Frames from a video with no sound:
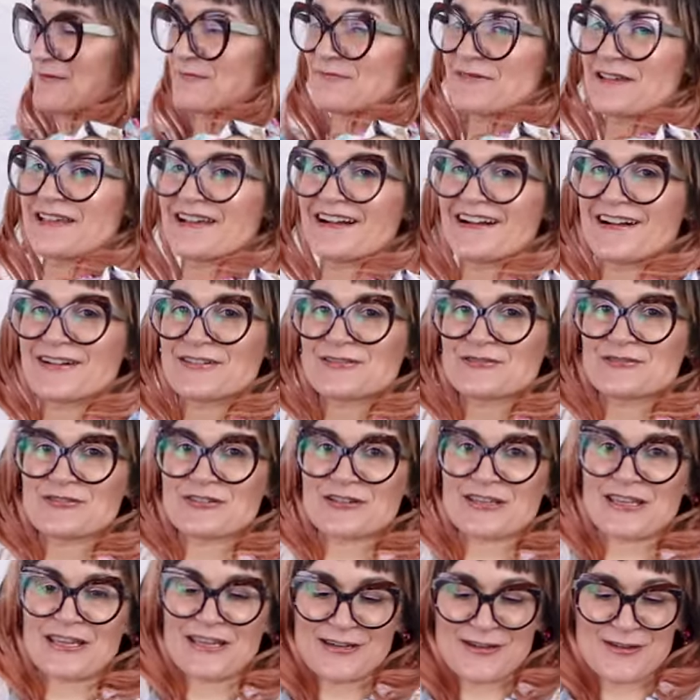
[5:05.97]
And we are
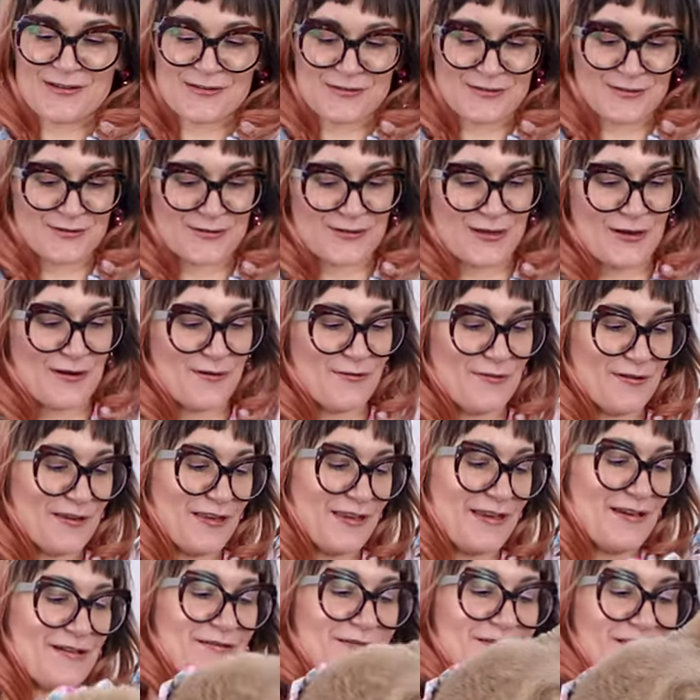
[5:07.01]
looking so
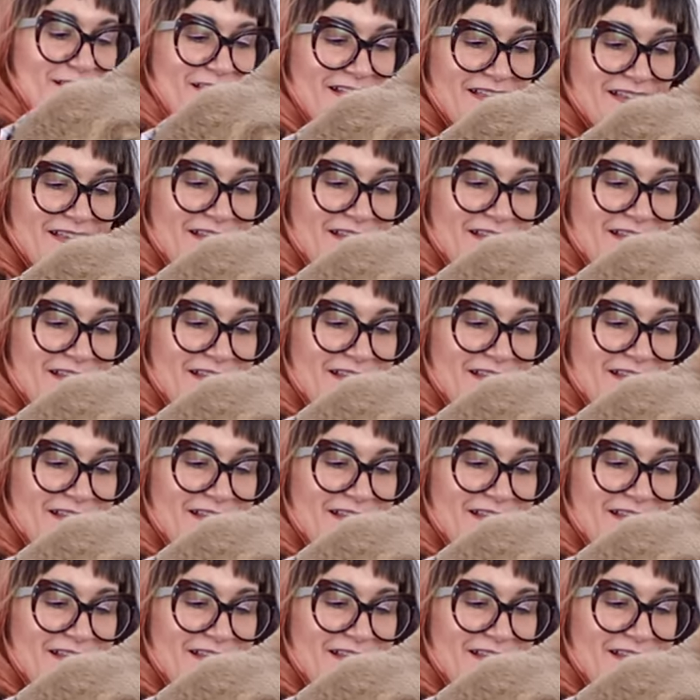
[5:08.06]
cute.